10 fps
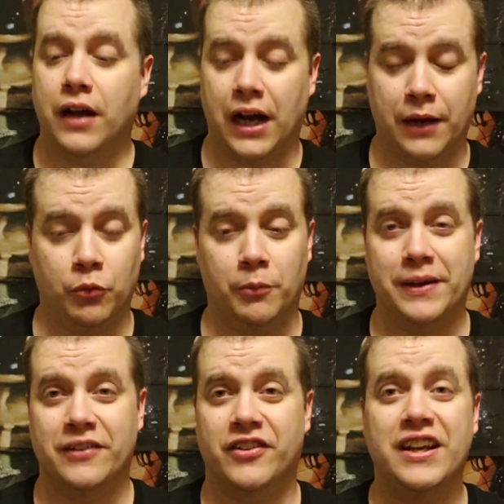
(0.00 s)
I will
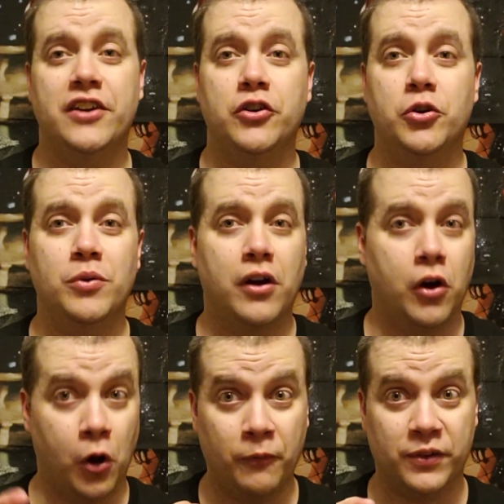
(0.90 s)
be seeing you
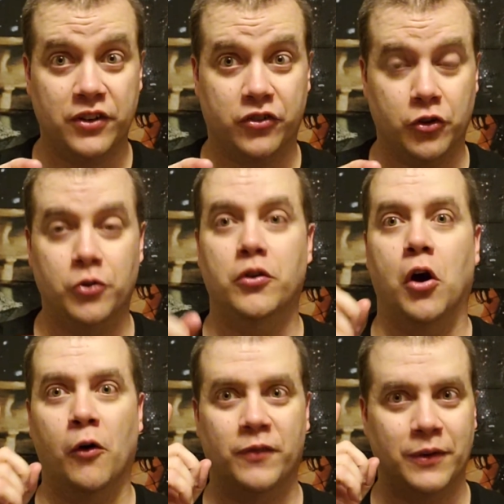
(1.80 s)
hopefully soon,
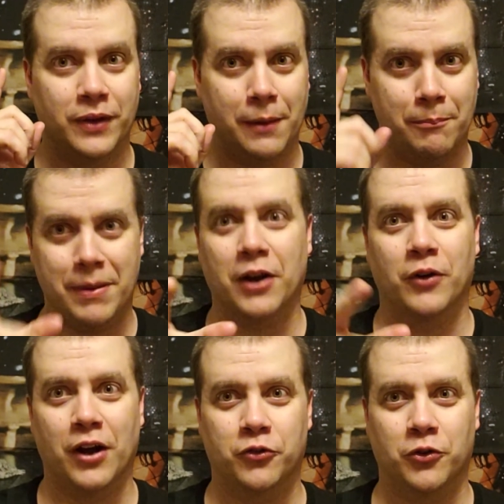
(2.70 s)
hopefully with a better
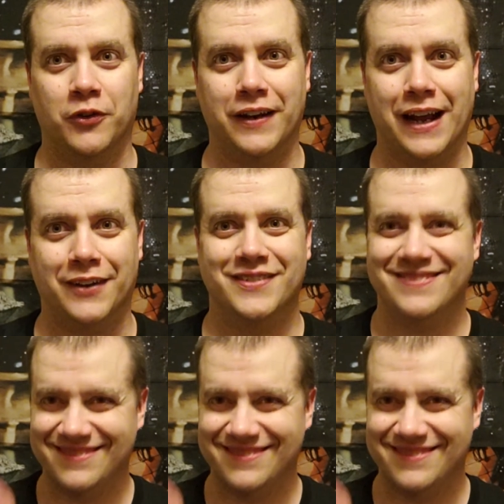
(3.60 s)
outro than that.